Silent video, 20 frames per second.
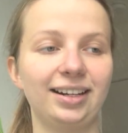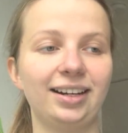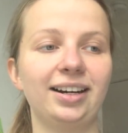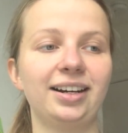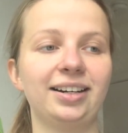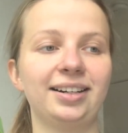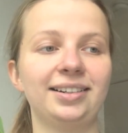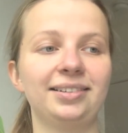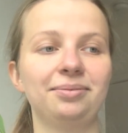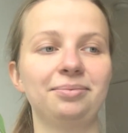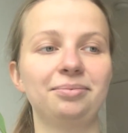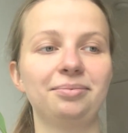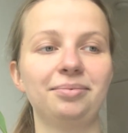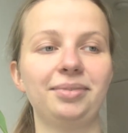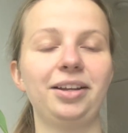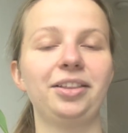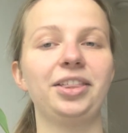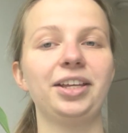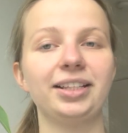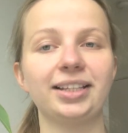
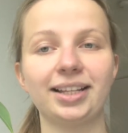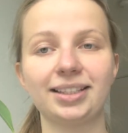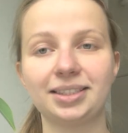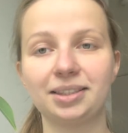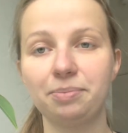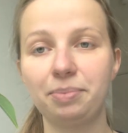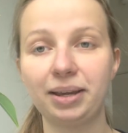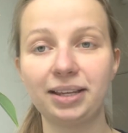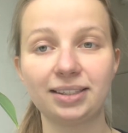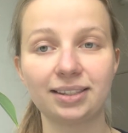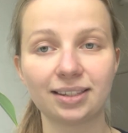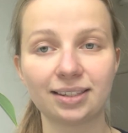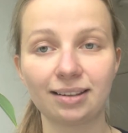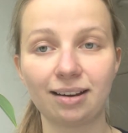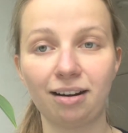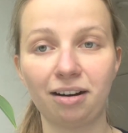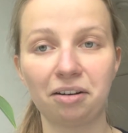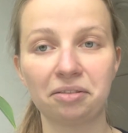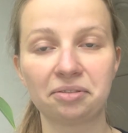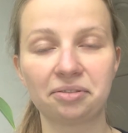I think that's the basis
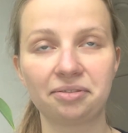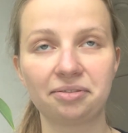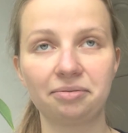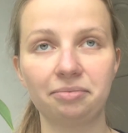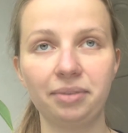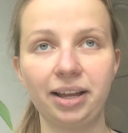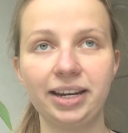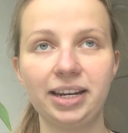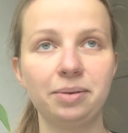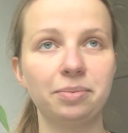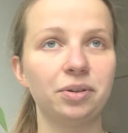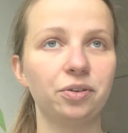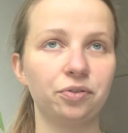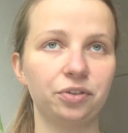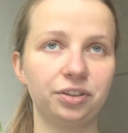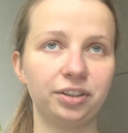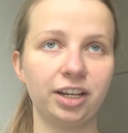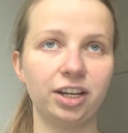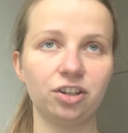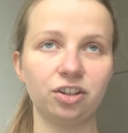of any
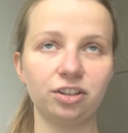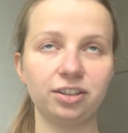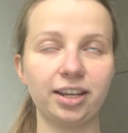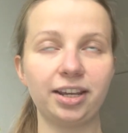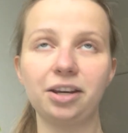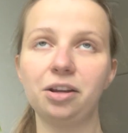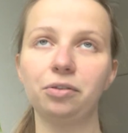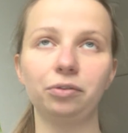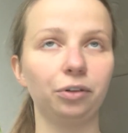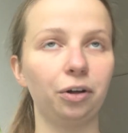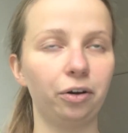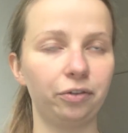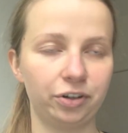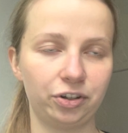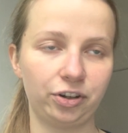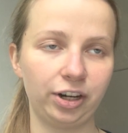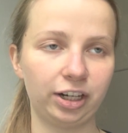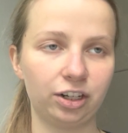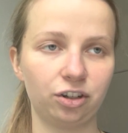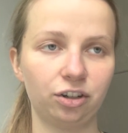manifestations, any of law of
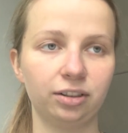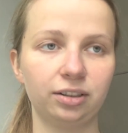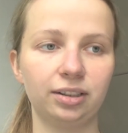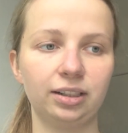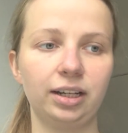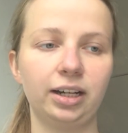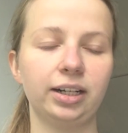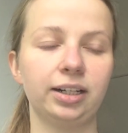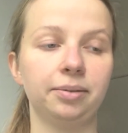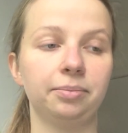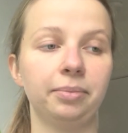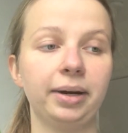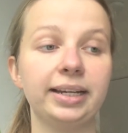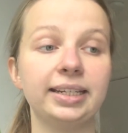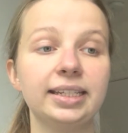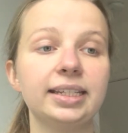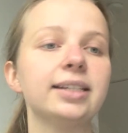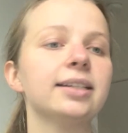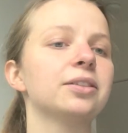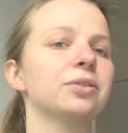attraction
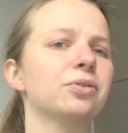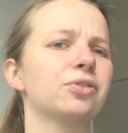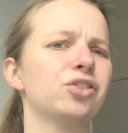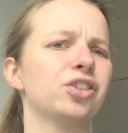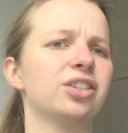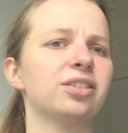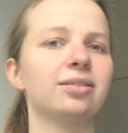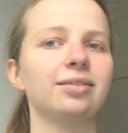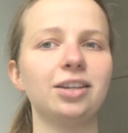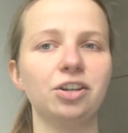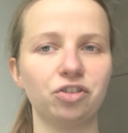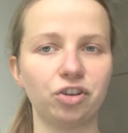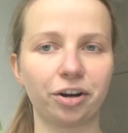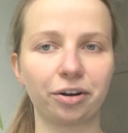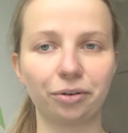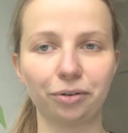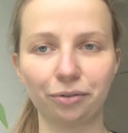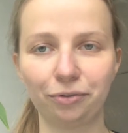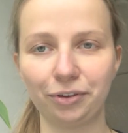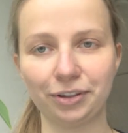ideas, or just in
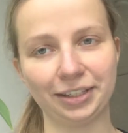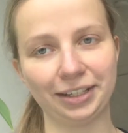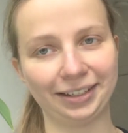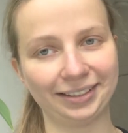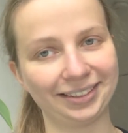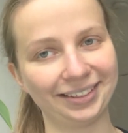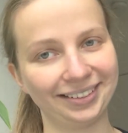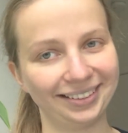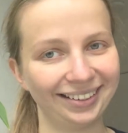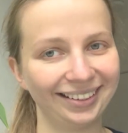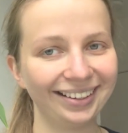general physics.